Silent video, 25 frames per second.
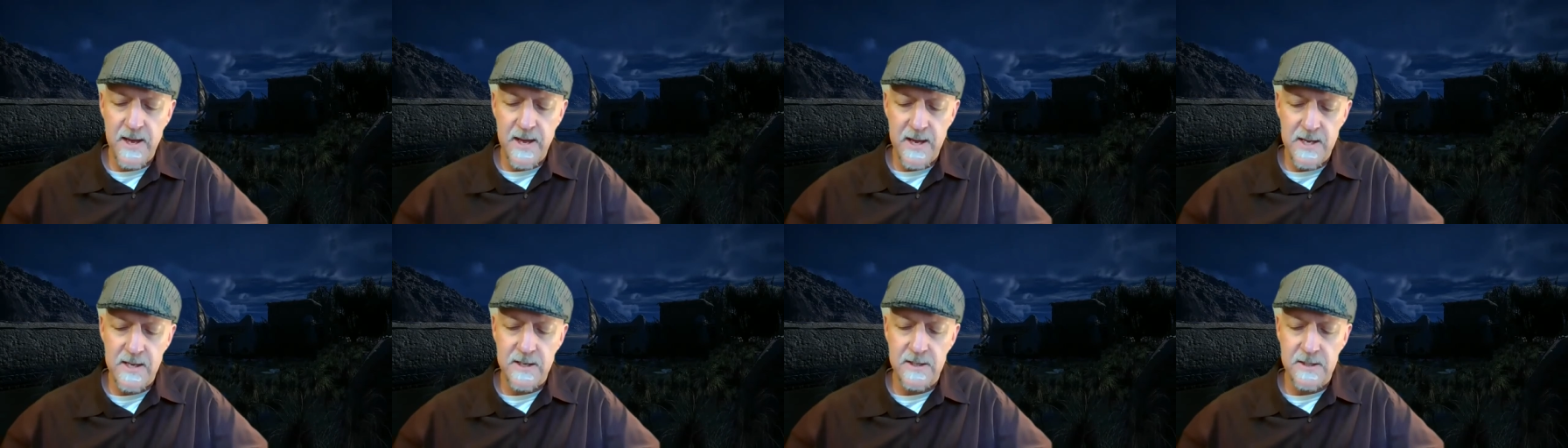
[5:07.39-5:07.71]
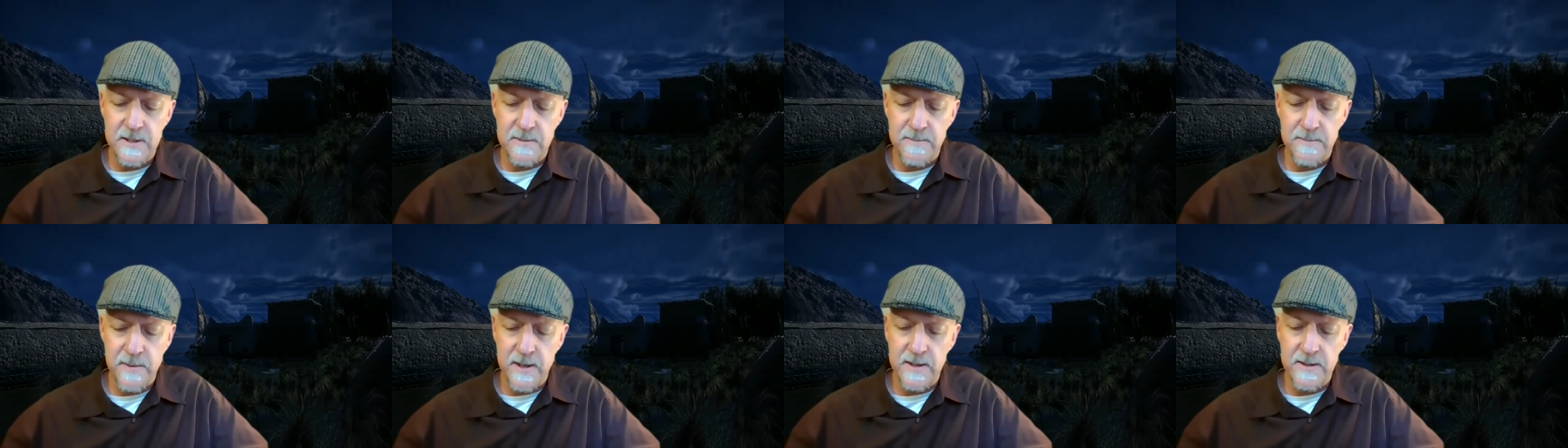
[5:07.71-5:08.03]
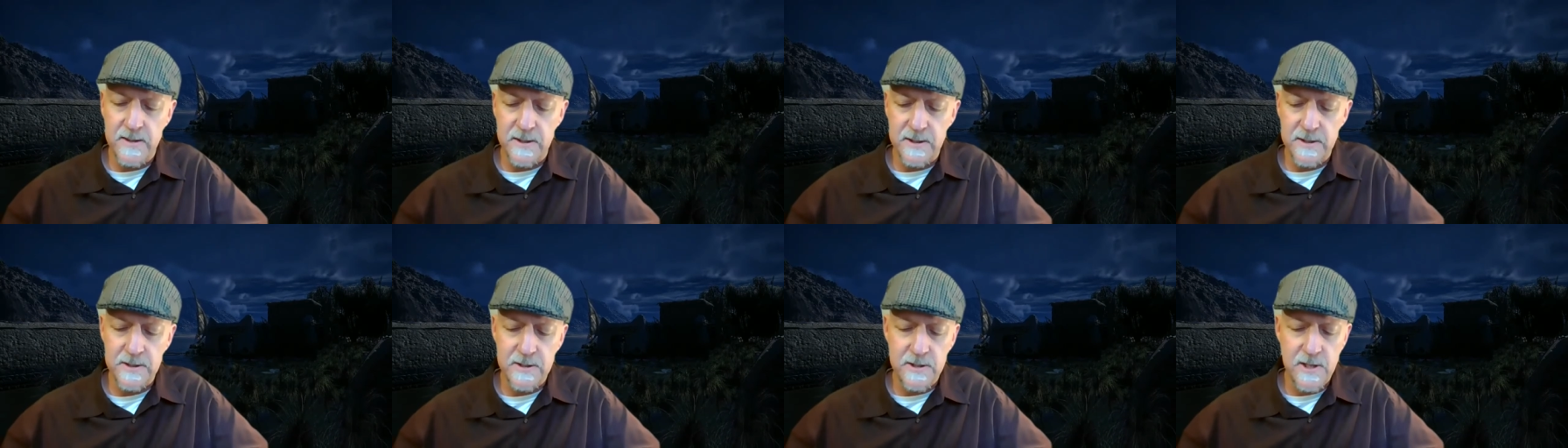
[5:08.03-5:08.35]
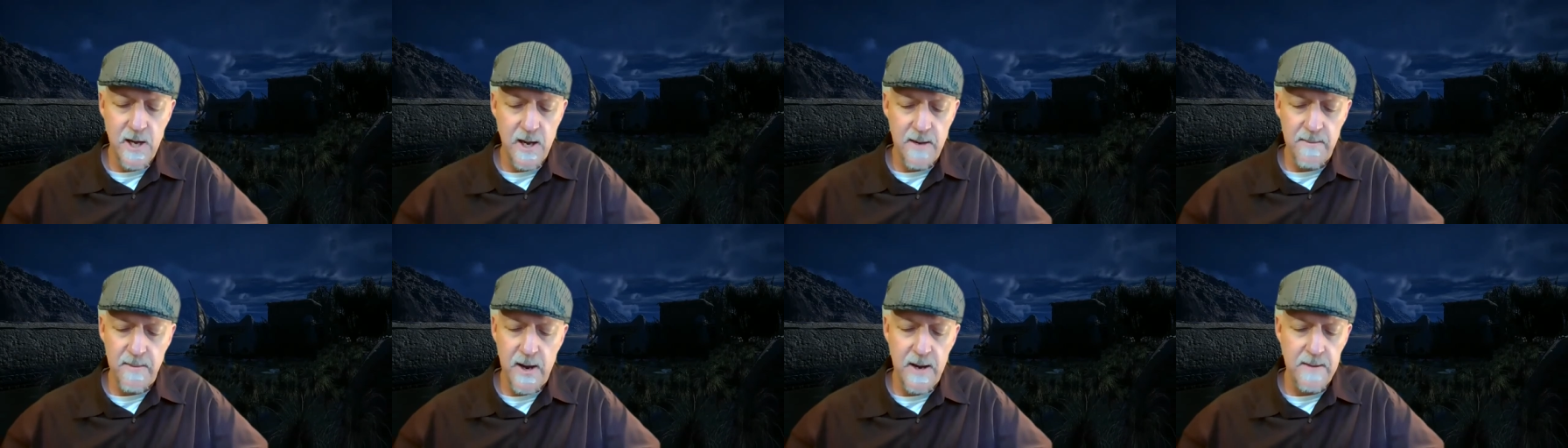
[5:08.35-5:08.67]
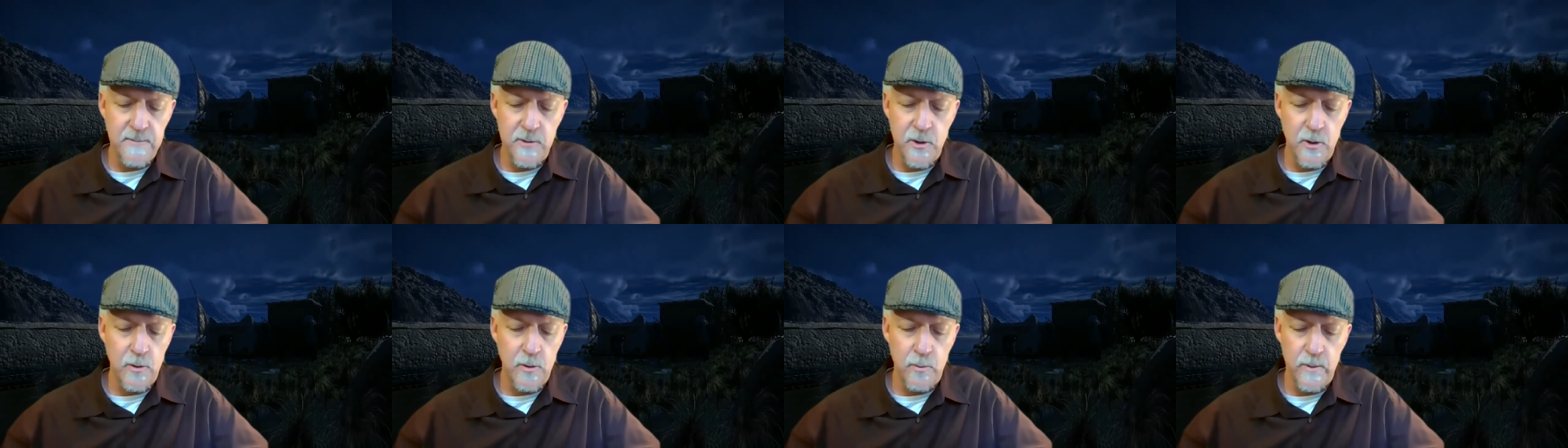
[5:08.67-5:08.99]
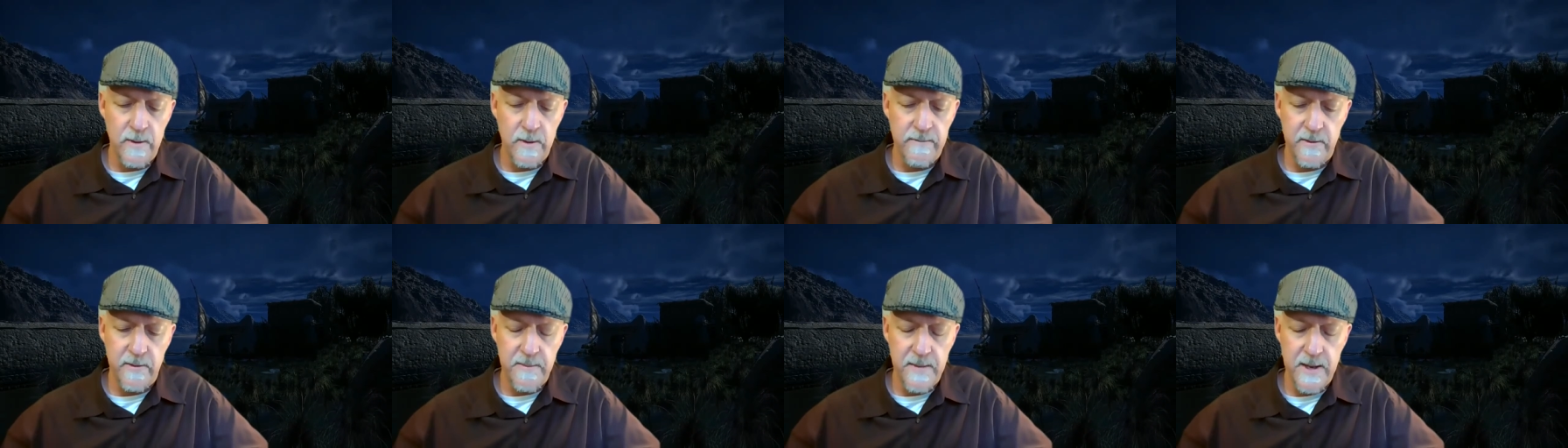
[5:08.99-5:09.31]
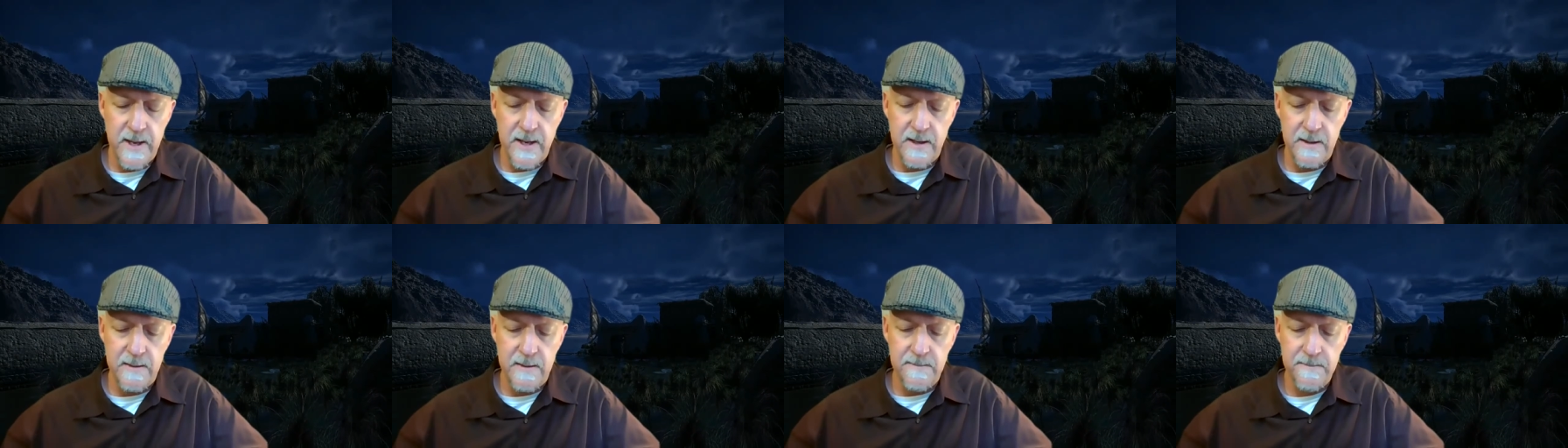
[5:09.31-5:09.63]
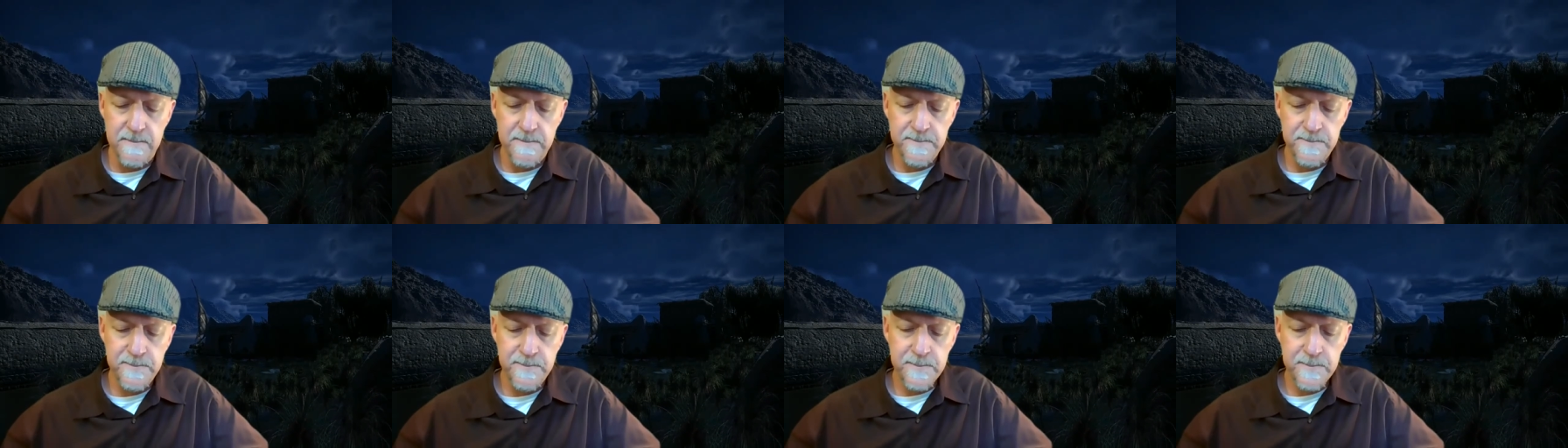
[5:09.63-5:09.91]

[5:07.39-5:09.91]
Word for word: eight by this time, I'm no riverman.